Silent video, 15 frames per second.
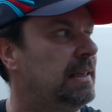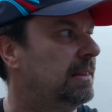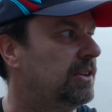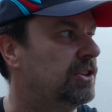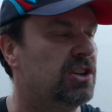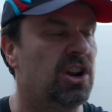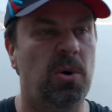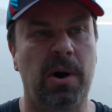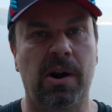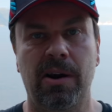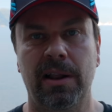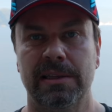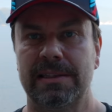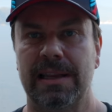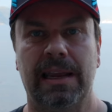there's nowhere
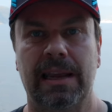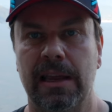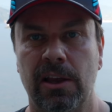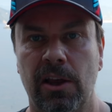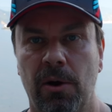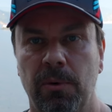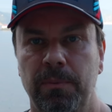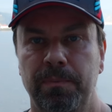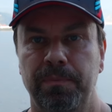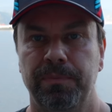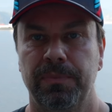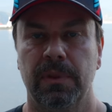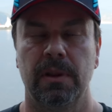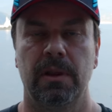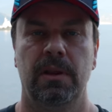else I can go.
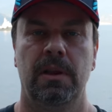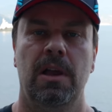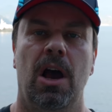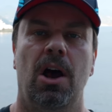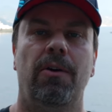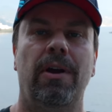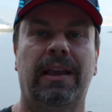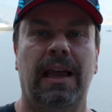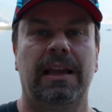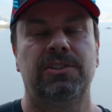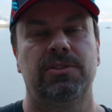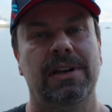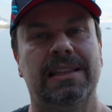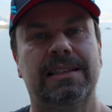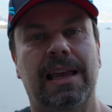All right, guys,
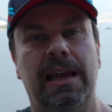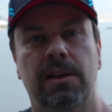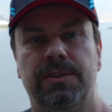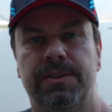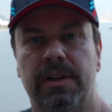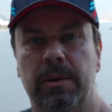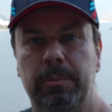so let's get onto